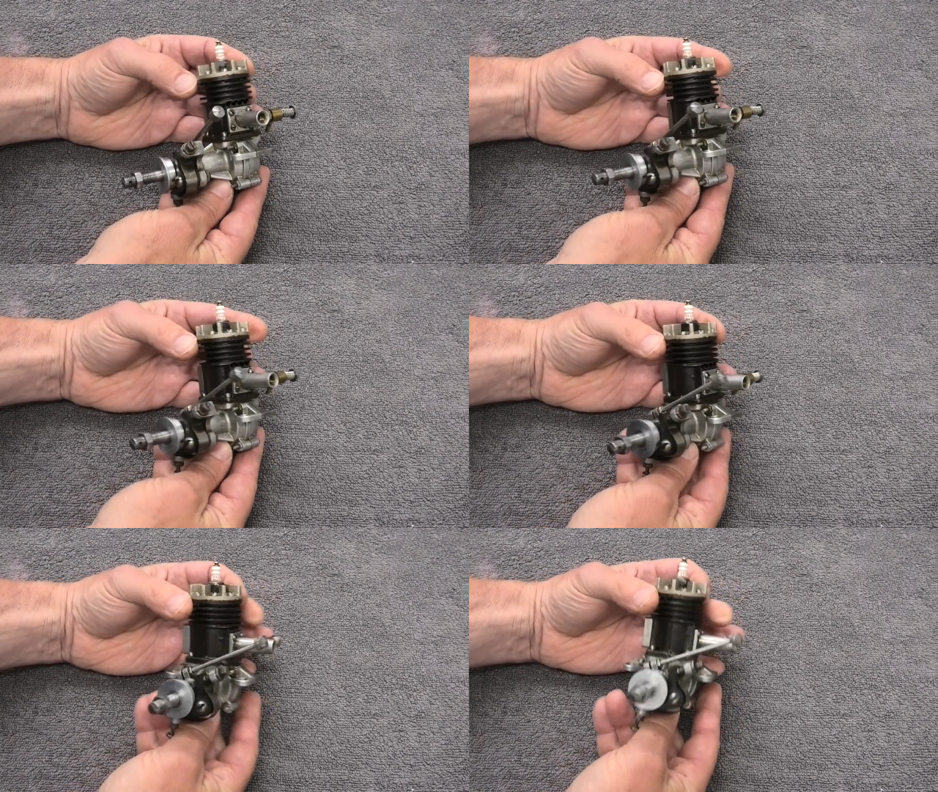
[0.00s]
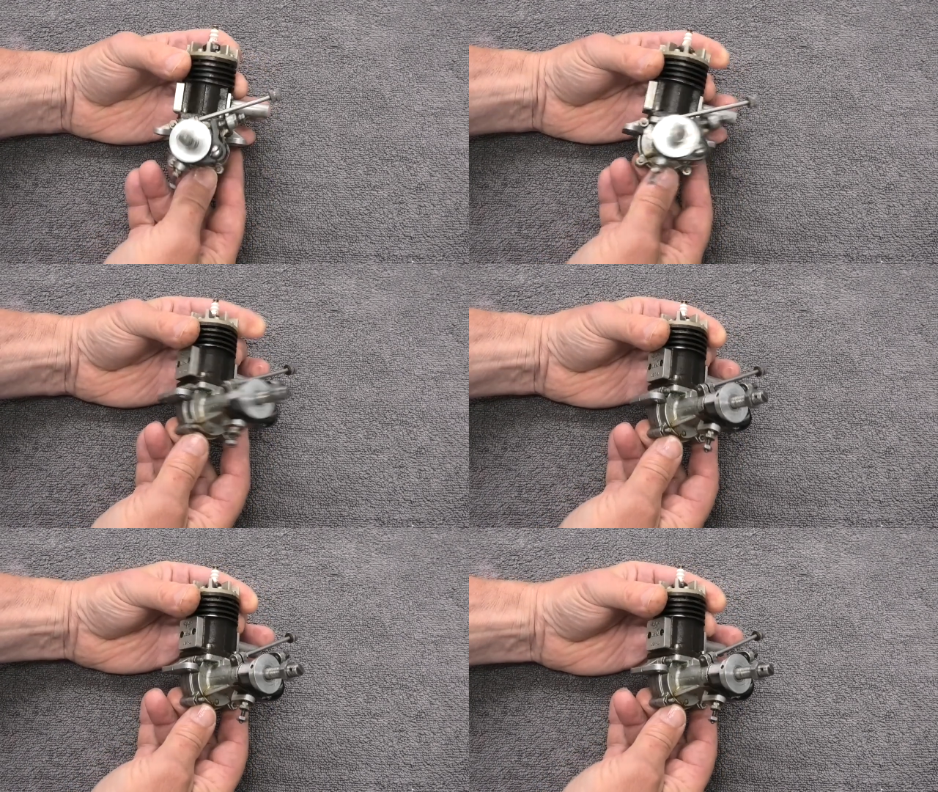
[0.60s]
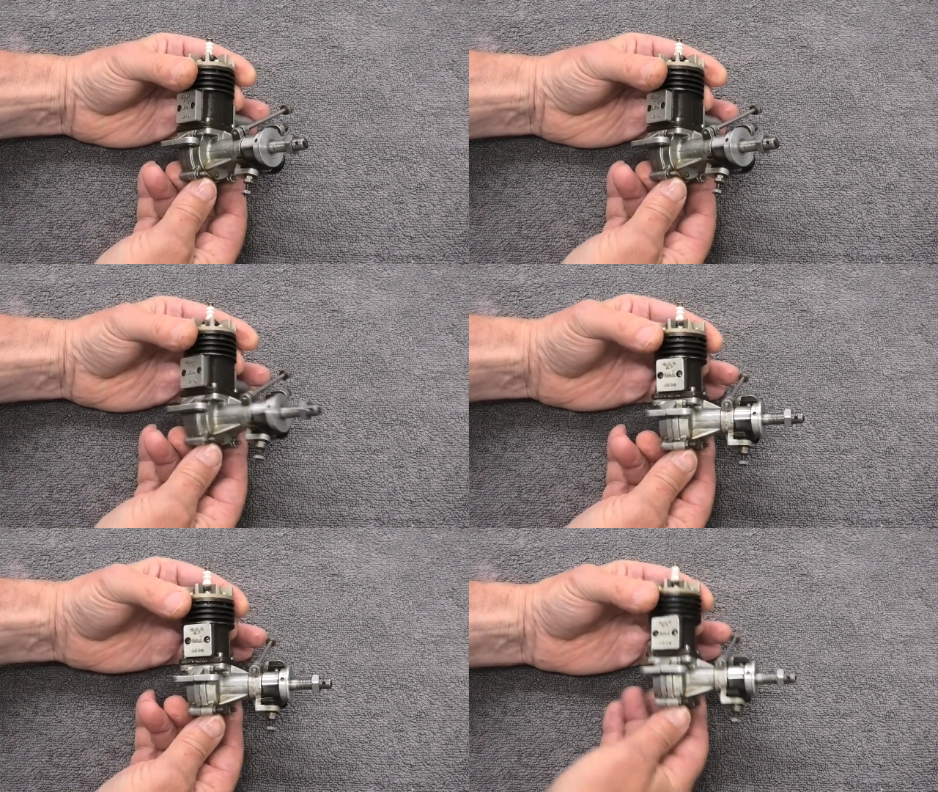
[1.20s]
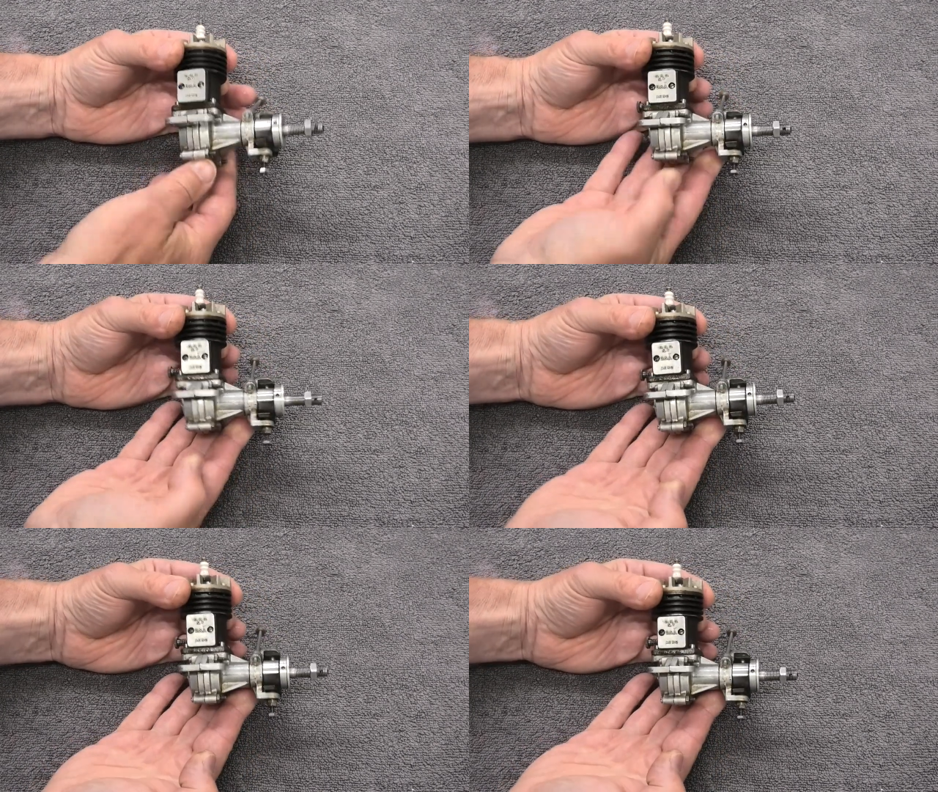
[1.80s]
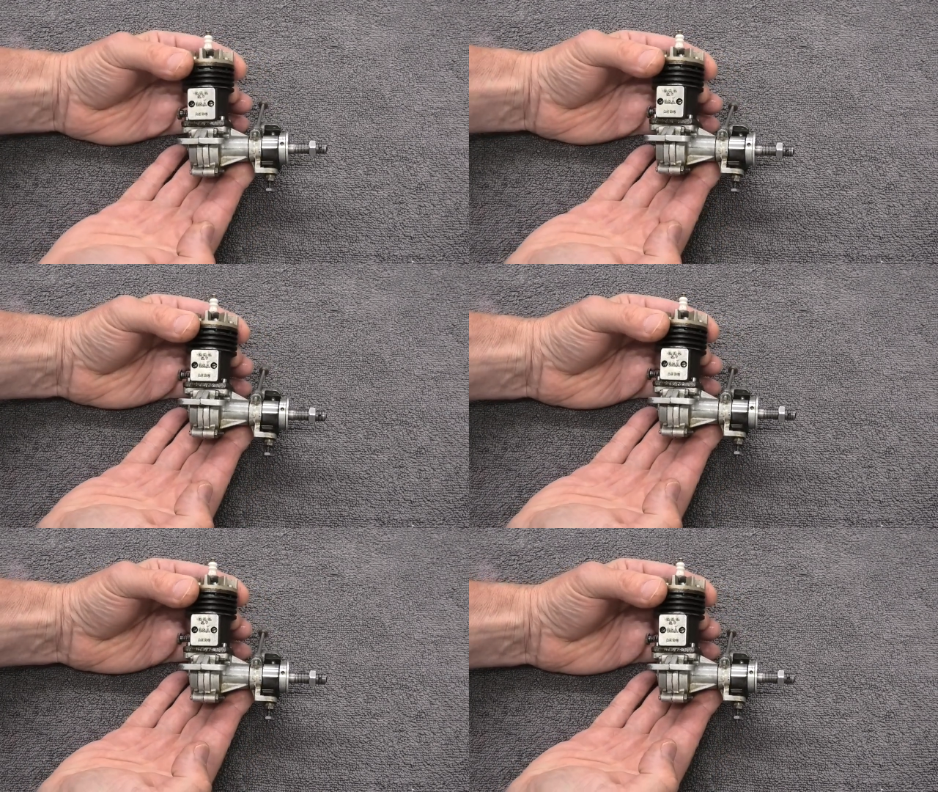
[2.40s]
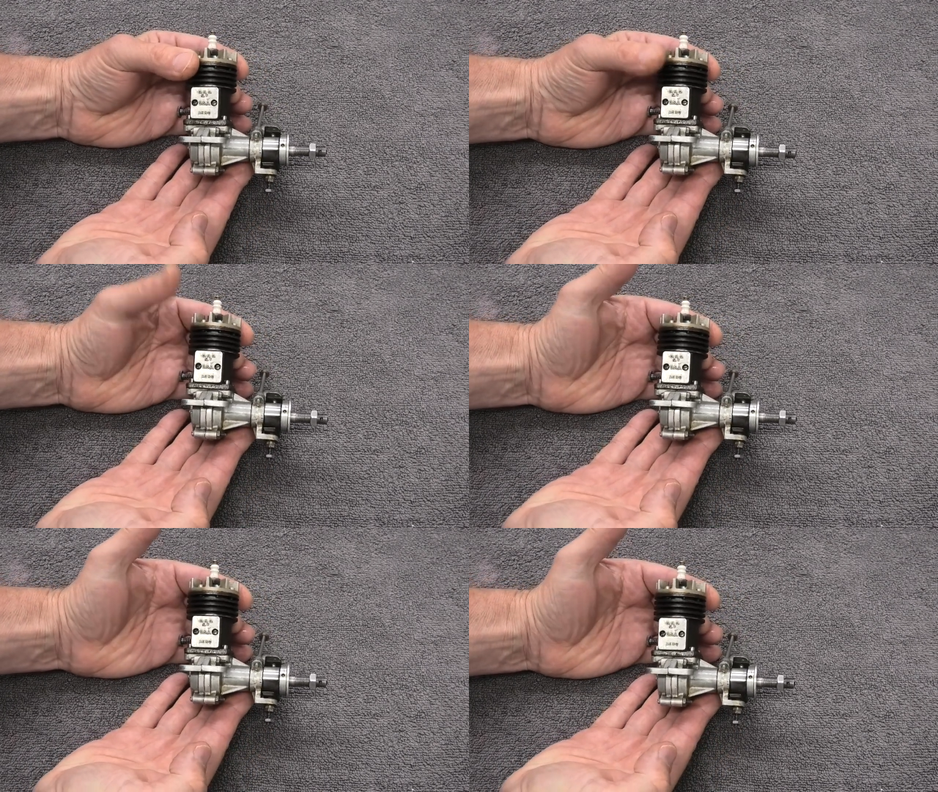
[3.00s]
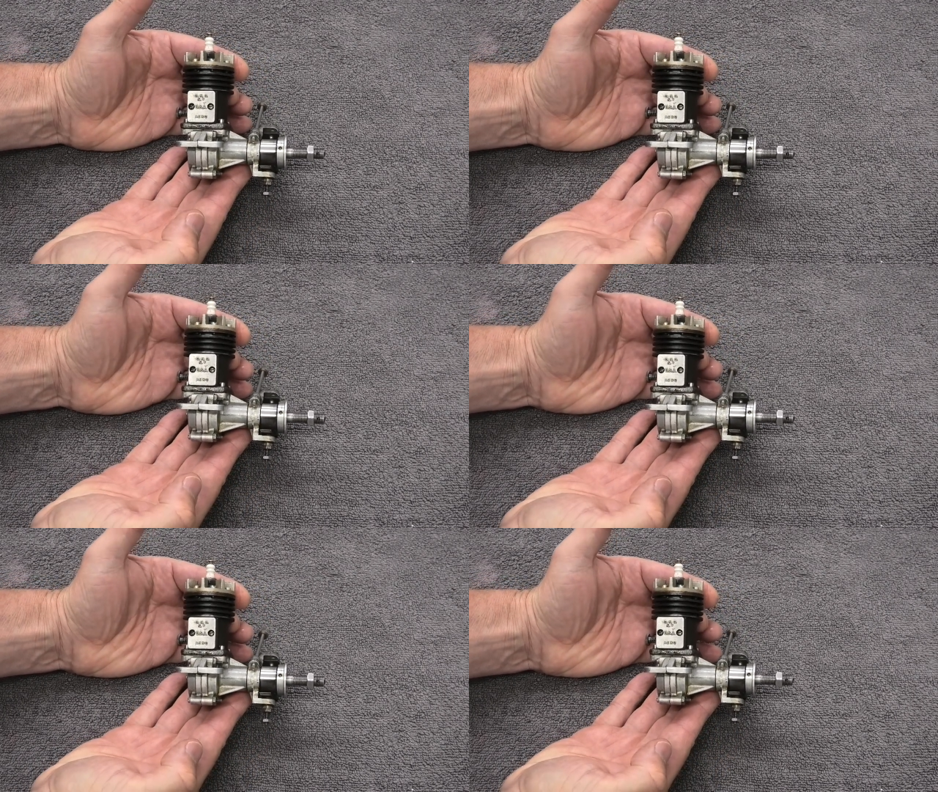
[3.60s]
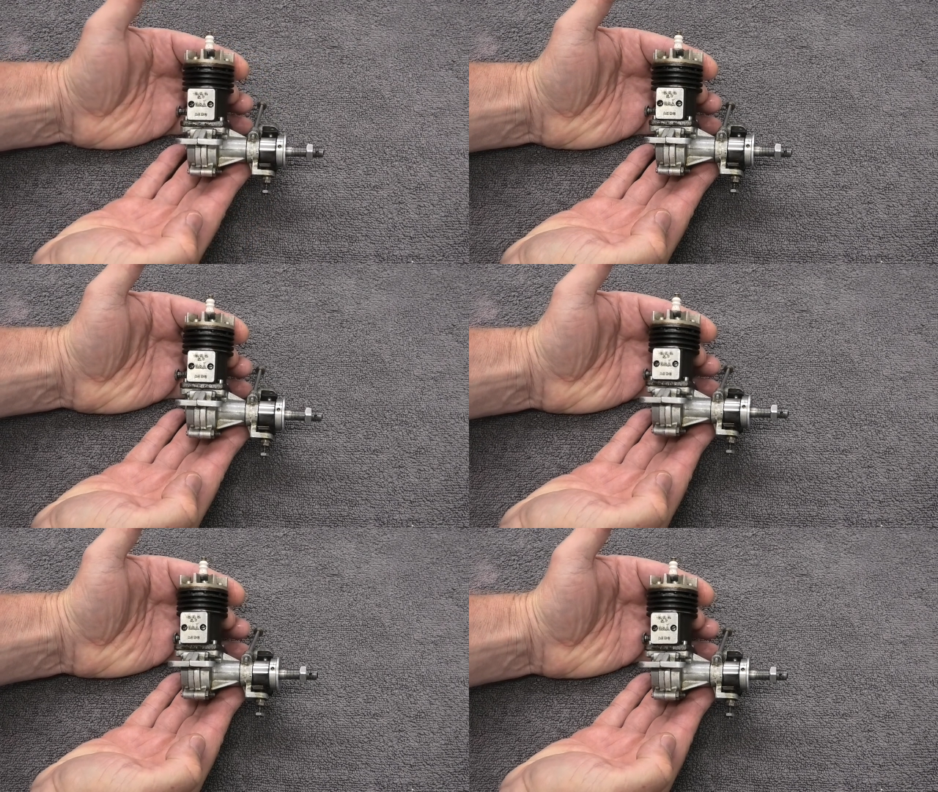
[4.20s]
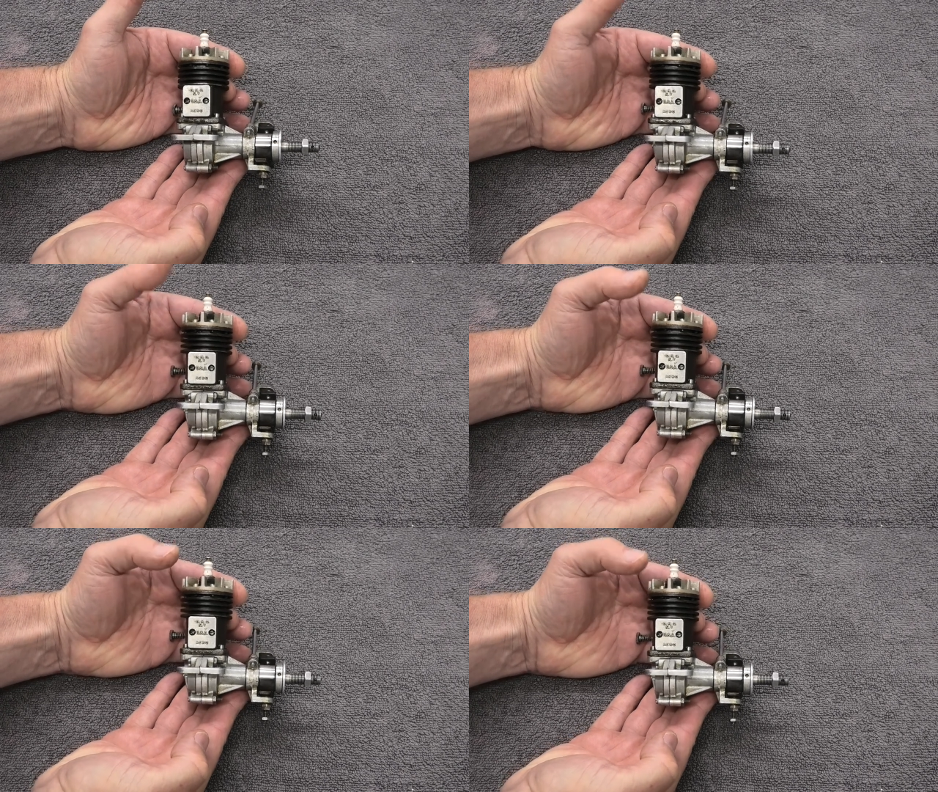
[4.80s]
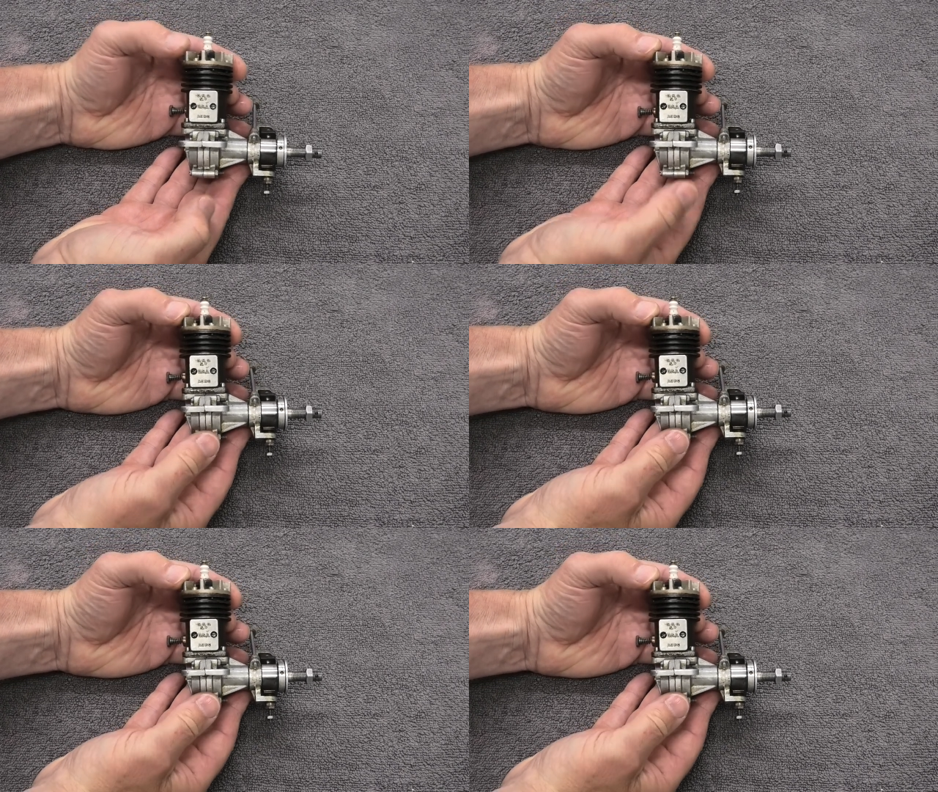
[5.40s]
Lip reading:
(no speaker visible)